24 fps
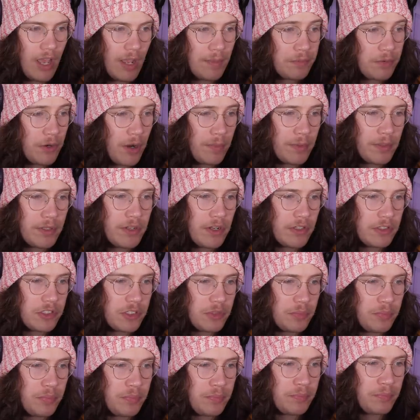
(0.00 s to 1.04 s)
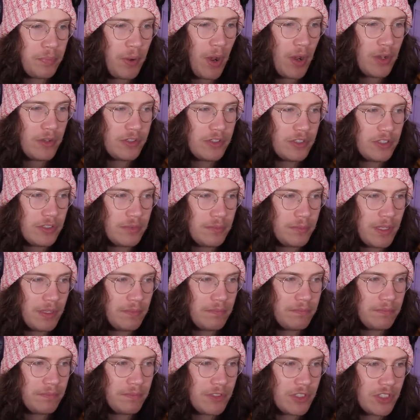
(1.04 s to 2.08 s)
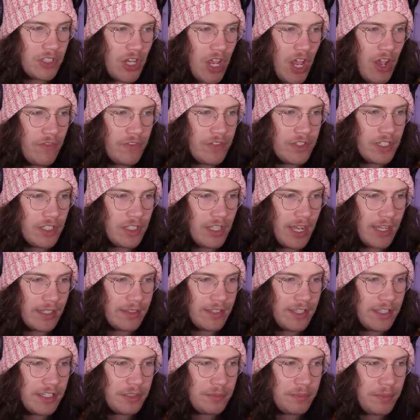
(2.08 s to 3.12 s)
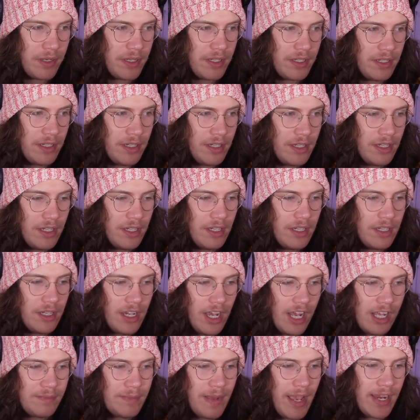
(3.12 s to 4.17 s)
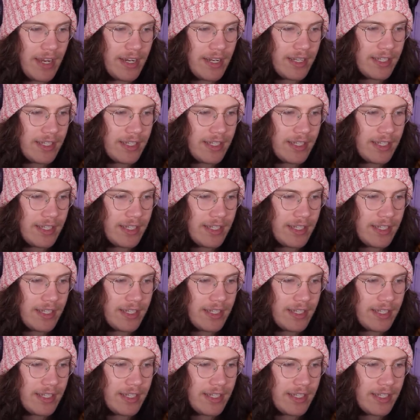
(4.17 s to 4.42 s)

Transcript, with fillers: I'm probably not supposed to be serving you like this, but I'll make an